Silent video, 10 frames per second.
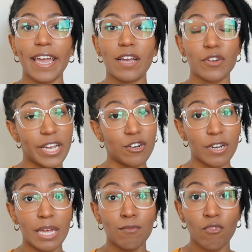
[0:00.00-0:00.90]
a creator
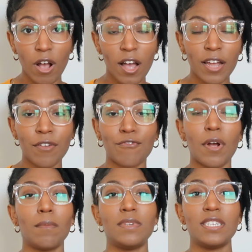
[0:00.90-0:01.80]
named Ron
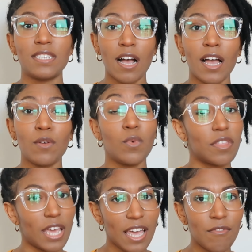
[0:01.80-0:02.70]
from Design
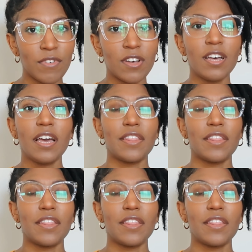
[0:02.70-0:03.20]
with Canva.